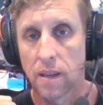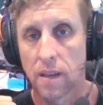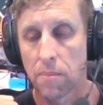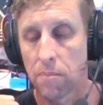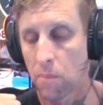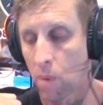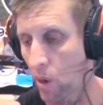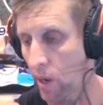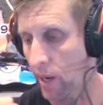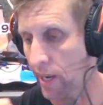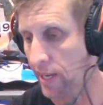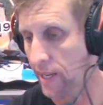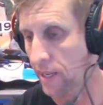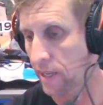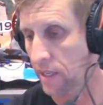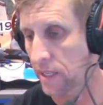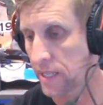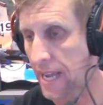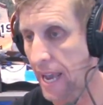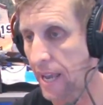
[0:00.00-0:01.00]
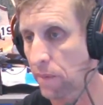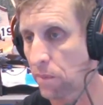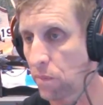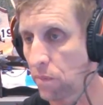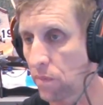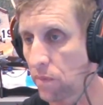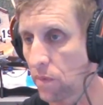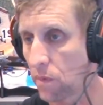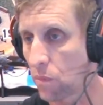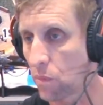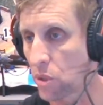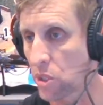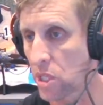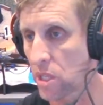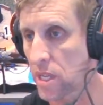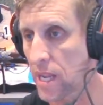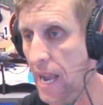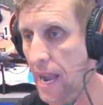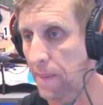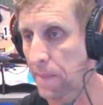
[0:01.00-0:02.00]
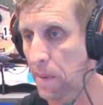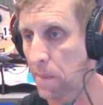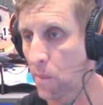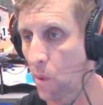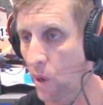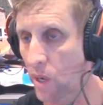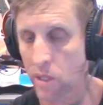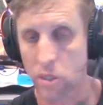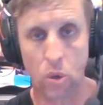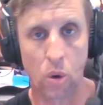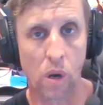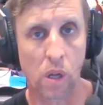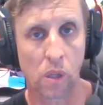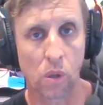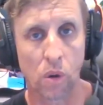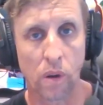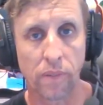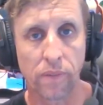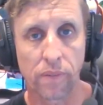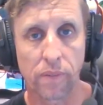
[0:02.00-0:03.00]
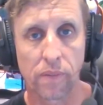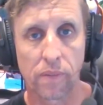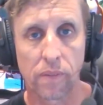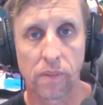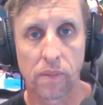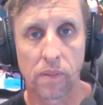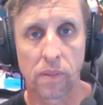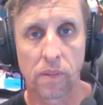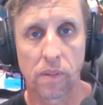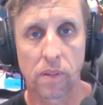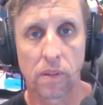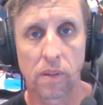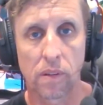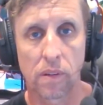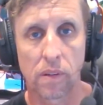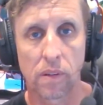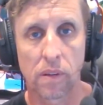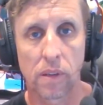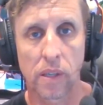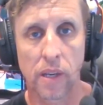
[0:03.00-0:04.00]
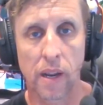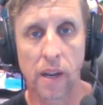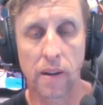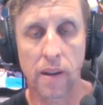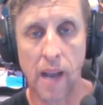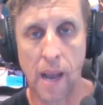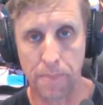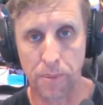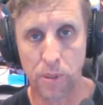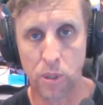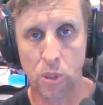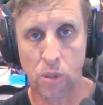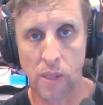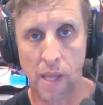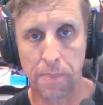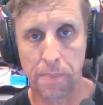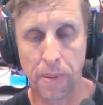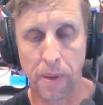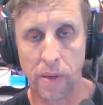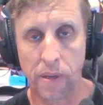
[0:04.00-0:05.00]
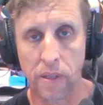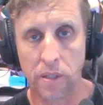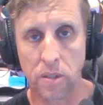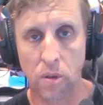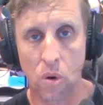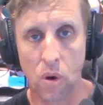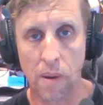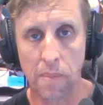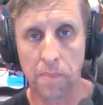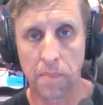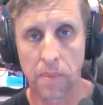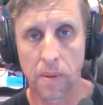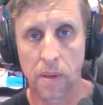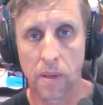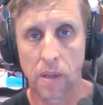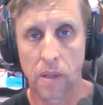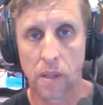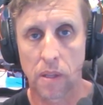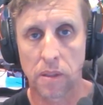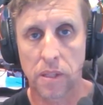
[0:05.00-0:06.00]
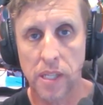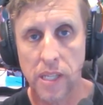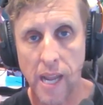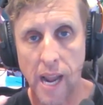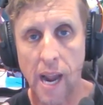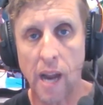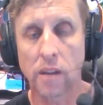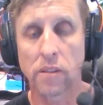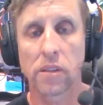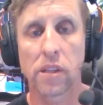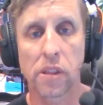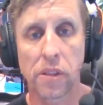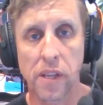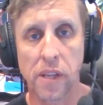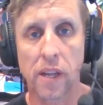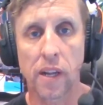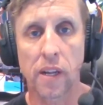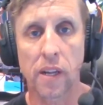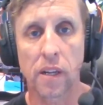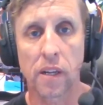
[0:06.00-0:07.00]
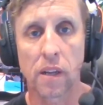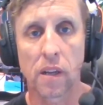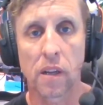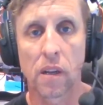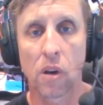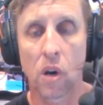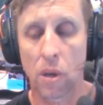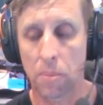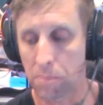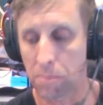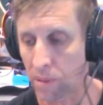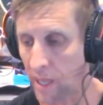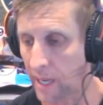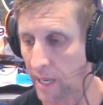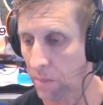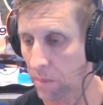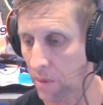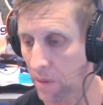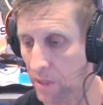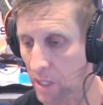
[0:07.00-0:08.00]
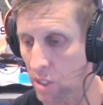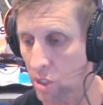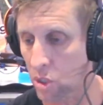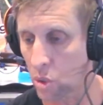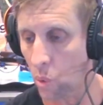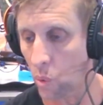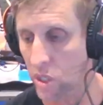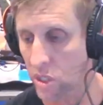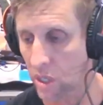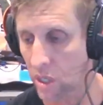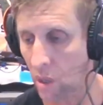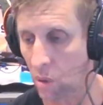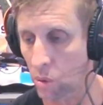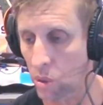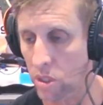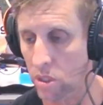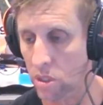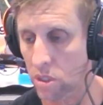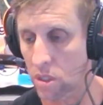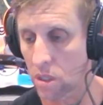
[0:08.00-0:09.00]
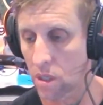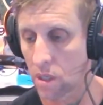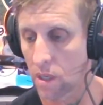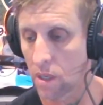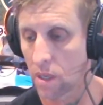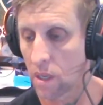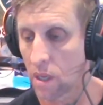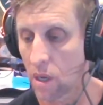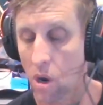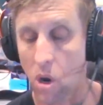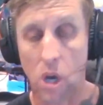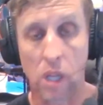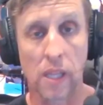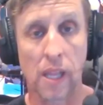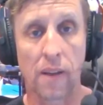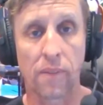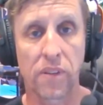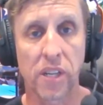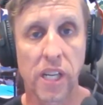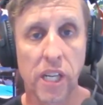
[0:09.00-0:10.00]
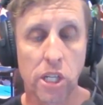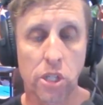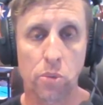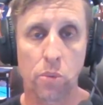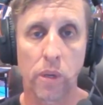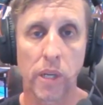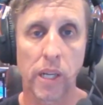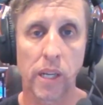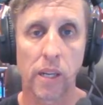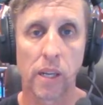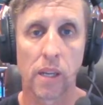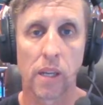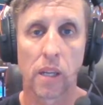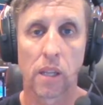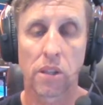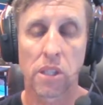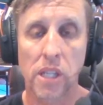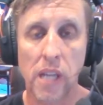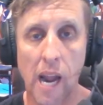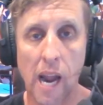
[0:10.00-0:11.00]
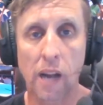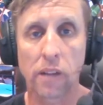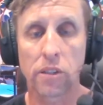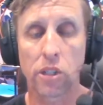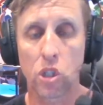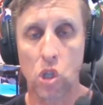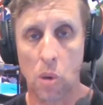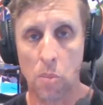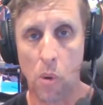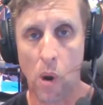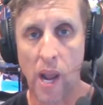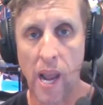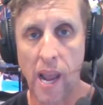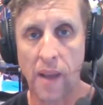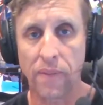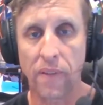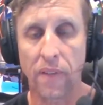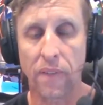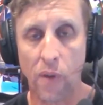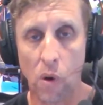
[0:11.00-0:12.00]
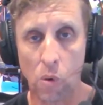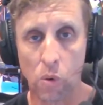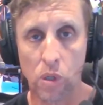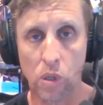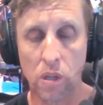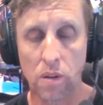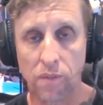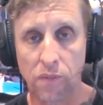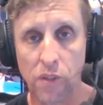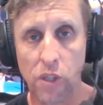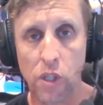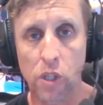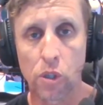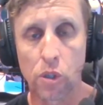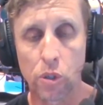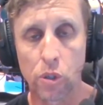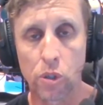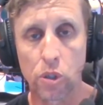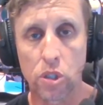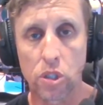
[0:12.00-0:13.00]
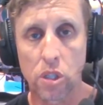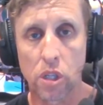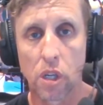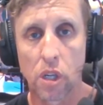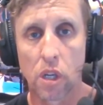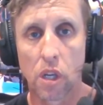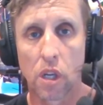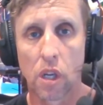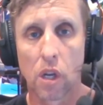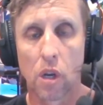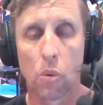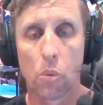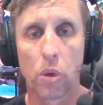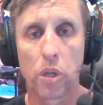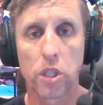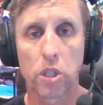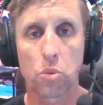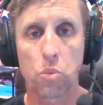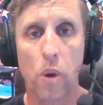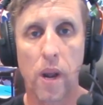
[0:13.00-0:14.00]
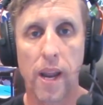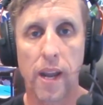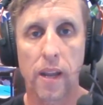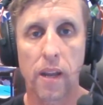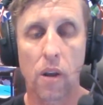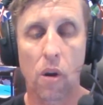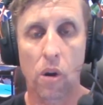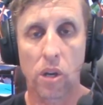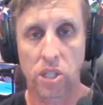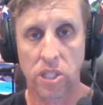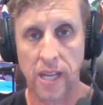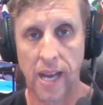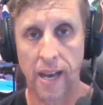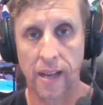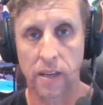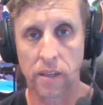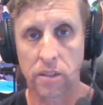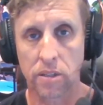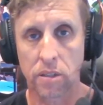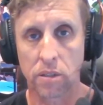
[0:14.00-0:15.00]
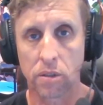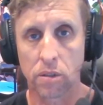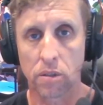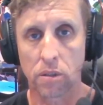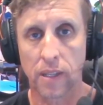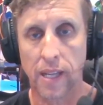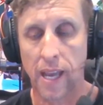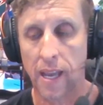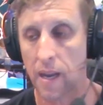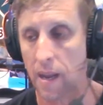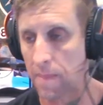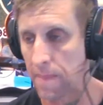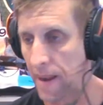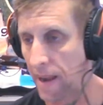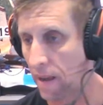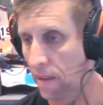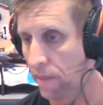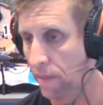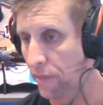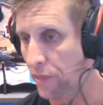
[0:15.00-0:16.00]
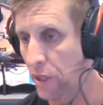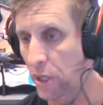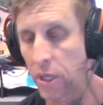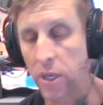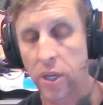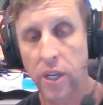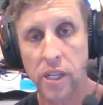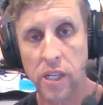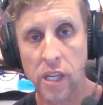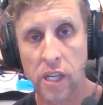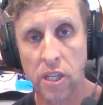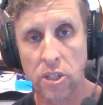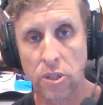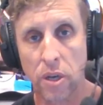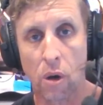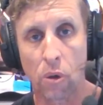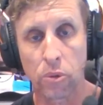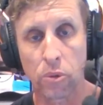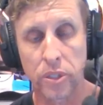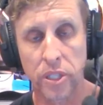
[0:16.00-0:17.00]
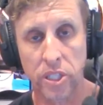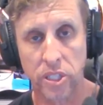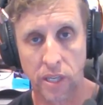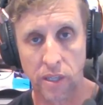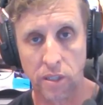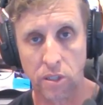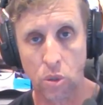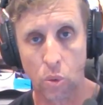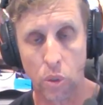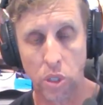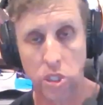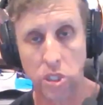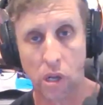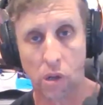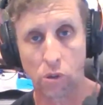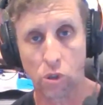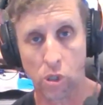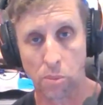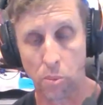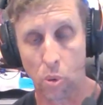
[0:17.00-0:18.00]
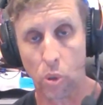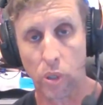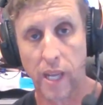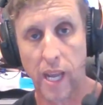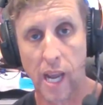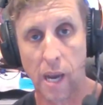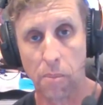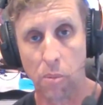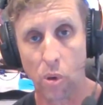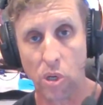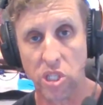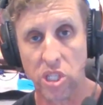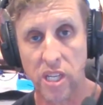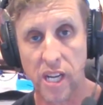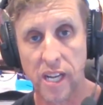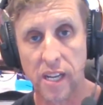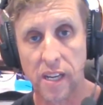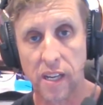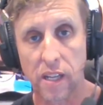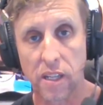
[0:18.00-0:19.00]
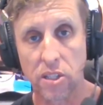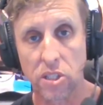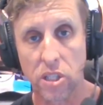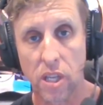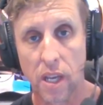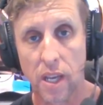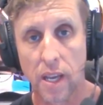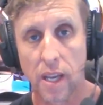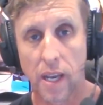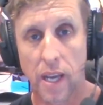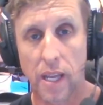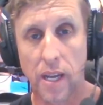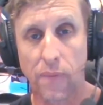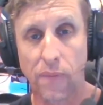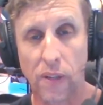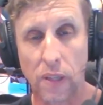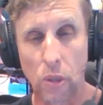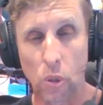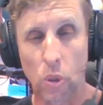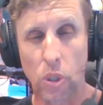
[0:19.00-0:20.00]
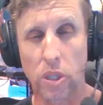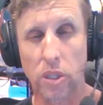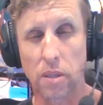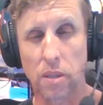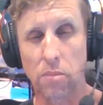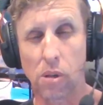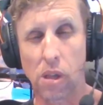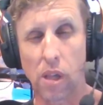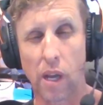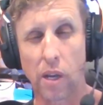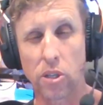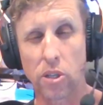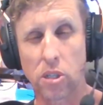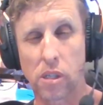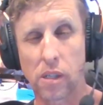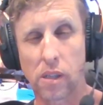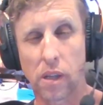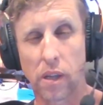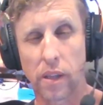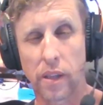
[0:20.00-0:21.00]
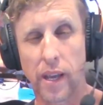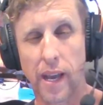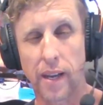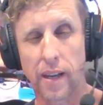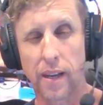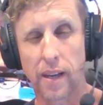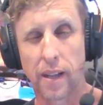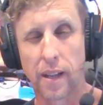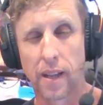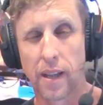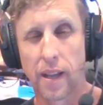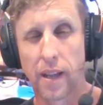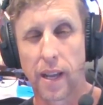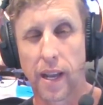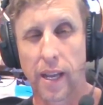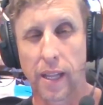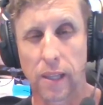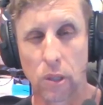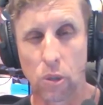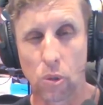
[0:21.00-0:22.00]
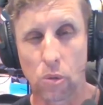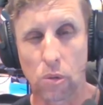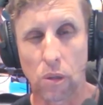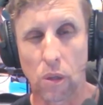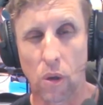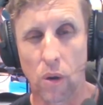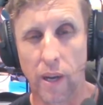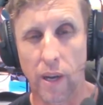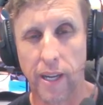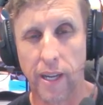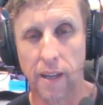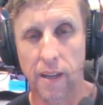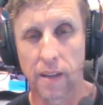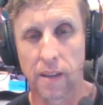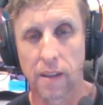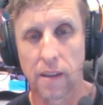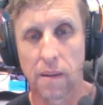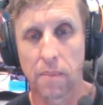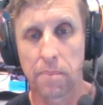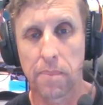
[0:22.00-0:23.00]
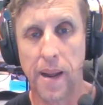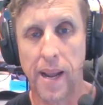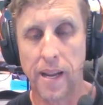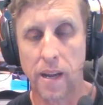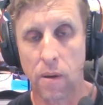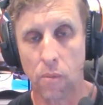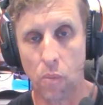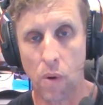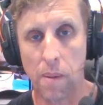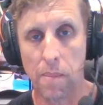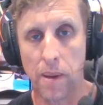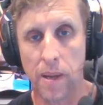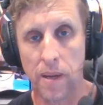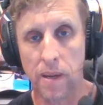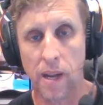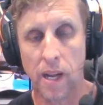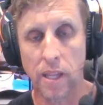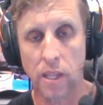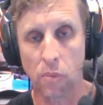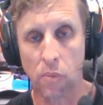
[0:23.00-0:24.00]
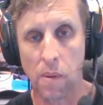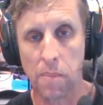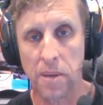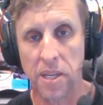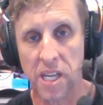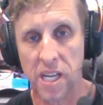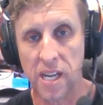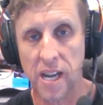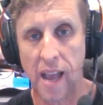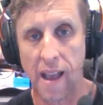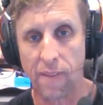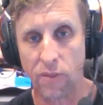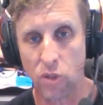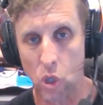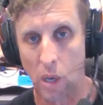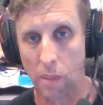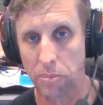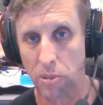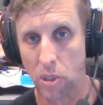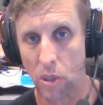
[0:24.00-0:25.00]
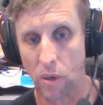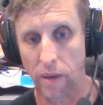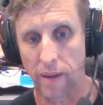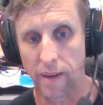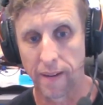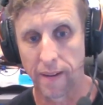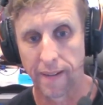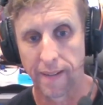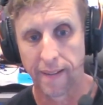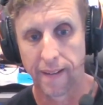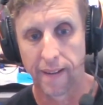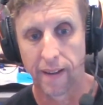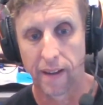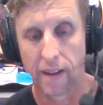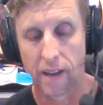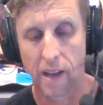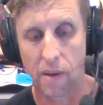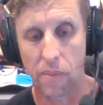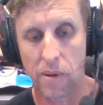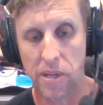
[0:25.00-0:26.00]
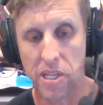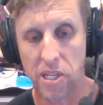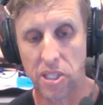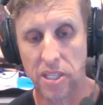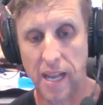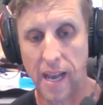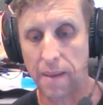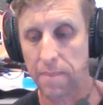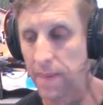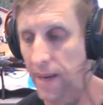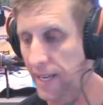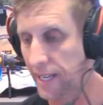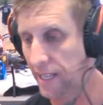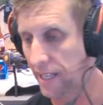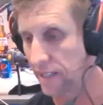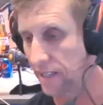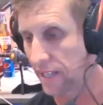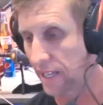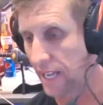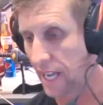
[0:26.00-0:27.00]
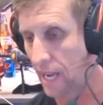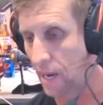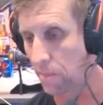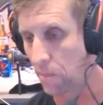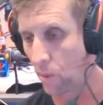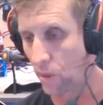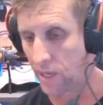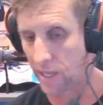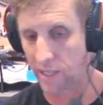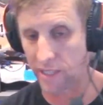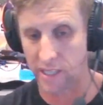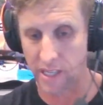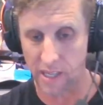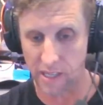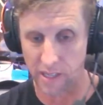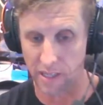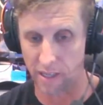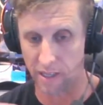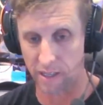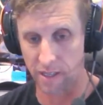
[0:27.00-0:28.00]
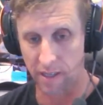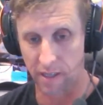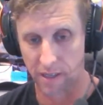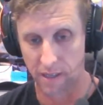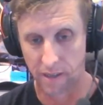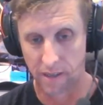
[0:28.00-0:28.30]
My dad was in the army my entire life, up until that period of time. The only thing I'd played with is toy soldiers. I loved history. The only time I ever felt confused was when I started to get about 13 years old, and instead of toy soldiers, I bought cowboys and Indians. And if you look at them closely like that, it looked like men and women, and the women didn't have tops on. And when you start making the cowboy and the Indian,